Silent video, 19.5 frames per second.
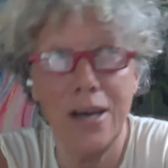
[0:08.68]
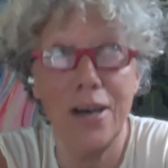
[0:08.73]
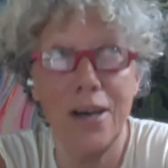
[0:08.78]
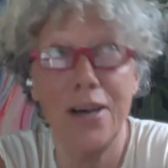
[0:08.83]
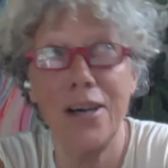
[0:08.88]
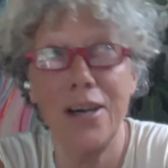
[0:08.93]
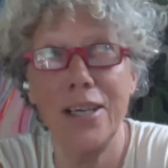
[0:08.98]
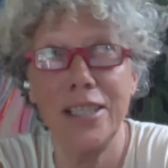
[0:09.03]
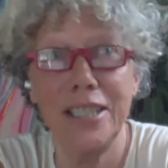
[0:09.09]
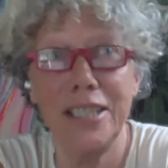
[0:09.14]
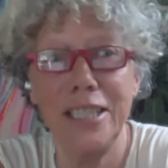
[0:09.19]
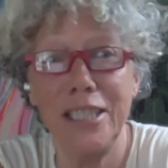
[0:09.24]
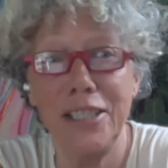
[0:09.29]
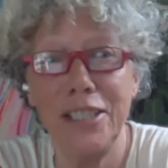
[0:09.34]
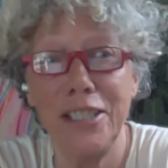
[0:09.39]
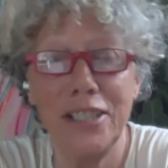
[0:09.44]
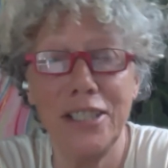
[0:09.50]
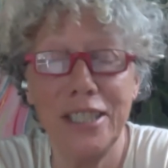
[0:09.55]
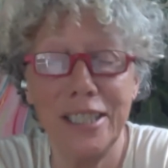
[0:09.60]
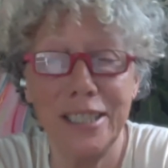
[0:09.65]
art
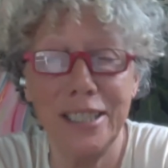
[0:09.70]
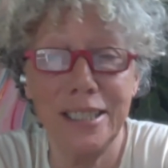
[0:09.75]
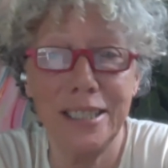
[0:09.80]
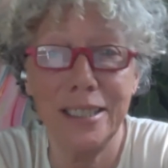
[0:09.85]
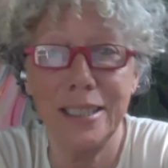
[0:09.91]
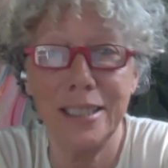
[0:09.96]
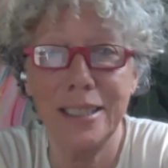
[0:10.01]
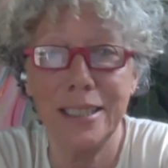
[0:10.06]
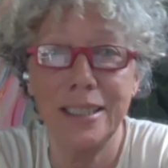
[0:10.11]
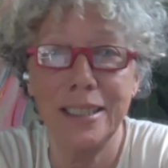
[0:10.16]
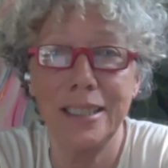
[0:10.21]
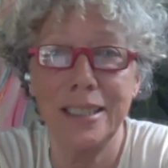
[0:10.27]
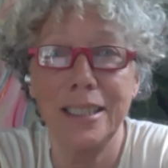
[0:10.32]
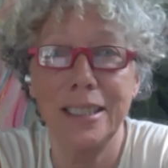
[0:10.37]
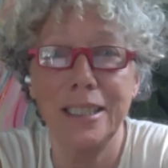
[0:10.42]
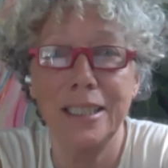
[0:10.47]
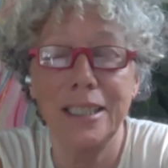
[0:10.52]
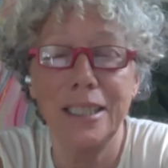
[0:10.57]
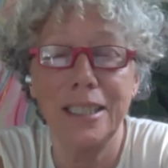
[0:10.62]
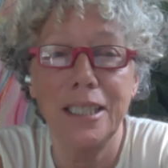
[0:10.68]
teachings.
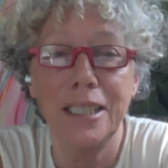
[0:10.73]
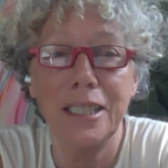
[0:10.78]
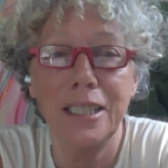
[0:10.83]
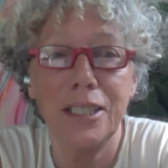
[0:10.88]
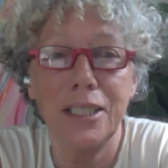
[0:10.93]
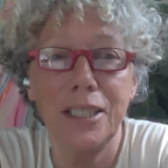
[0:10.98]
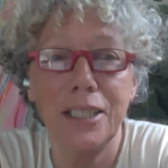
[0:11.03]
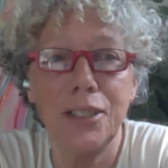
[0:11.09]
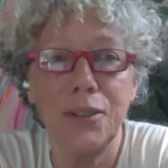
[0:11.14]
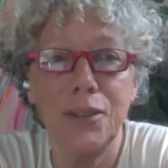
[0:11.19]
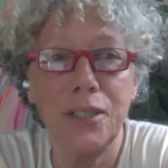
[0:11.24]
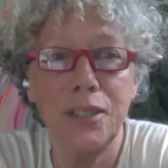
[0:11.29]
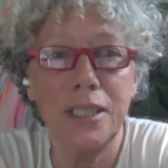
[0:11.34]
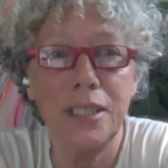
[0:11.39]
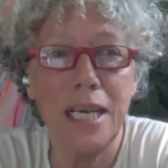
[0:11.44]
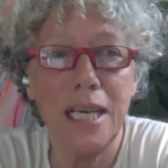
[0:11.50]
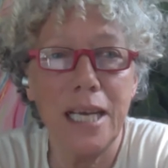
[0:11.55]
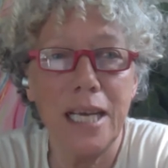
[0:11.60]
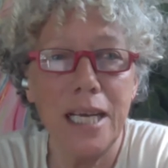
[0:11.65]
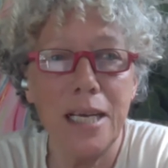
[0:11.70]
So
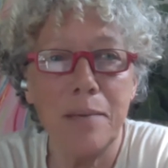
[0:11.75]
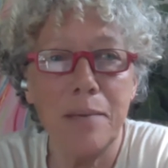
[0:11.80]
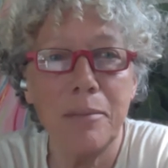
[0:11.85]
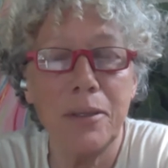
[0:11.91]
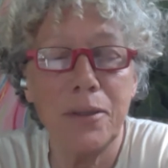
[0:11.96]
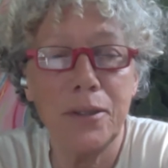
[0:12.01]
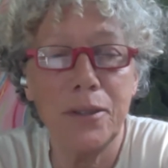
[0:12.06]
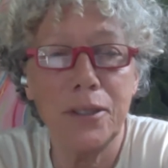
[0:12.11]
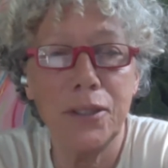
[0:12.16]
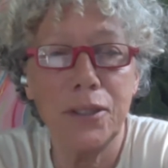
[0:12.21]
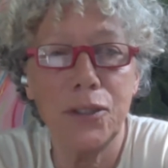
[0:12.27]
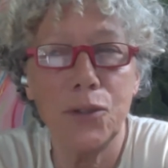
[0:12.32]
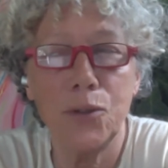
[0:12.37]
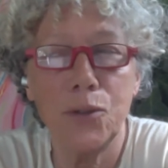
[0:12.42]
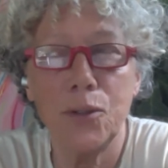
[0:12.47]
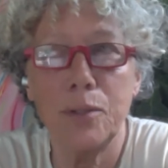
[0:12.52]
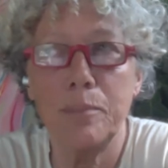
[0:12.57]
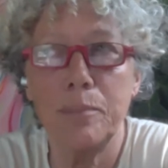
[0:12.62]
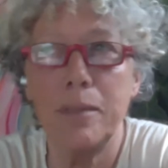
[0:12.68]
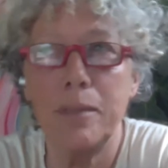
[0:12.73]
today I'm going to
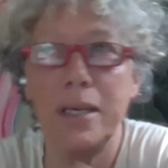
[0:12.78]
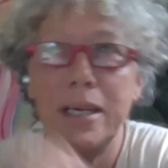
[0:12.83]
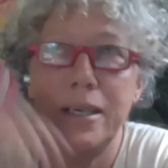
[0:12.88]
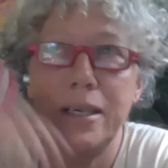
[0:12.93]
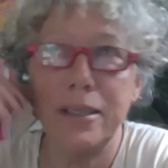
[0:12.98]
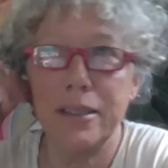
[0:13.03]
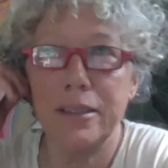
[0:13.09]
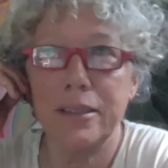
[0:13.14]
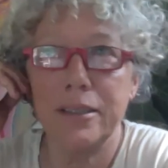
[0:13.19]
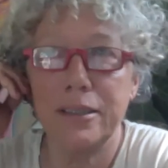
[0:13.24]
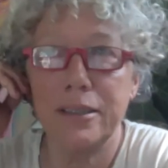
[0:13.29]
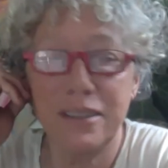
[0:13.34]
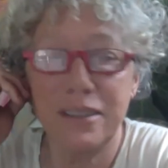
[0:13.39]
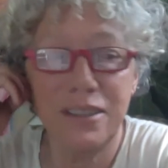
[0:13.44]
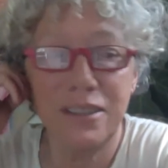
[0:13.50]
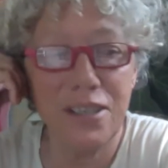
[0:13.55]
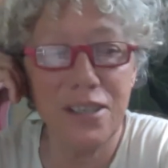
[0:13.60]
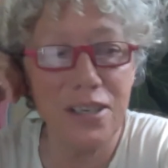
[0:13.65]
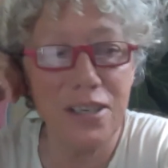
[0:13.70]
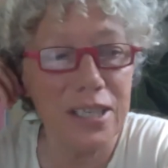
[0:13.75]
talk about
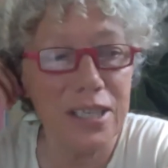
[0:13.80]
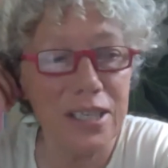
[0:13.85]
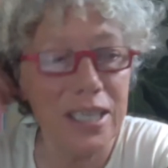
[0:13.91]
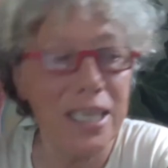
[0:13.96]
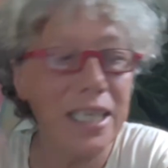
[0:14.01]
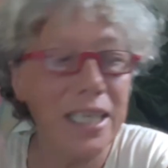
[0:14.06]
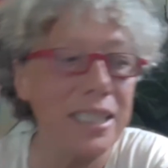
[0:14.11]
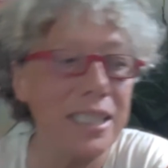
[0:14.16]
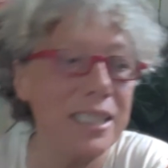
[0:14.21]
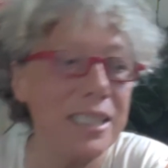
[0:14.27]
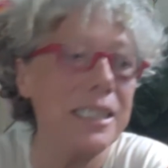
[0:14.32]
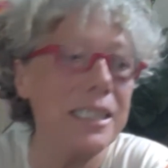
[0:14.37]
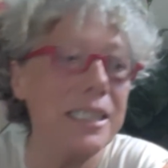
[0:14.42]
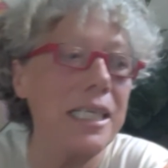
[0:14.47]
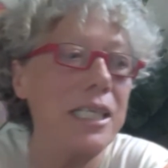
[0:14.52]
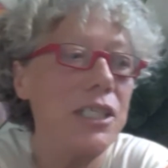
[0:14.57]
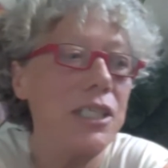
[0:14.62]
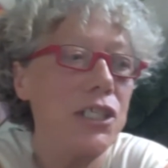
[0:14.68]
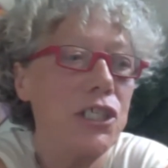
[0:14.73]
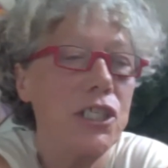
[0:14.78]
art and
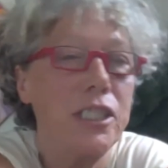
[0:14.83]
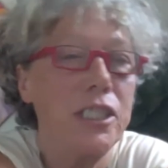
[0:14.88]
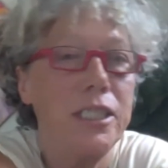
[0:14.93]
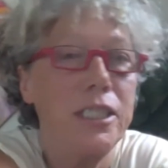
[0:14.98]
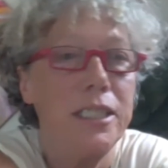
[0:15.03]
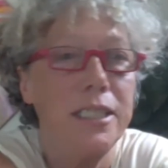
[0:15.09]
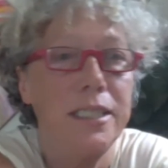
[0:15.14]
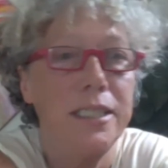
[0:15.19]
ascension,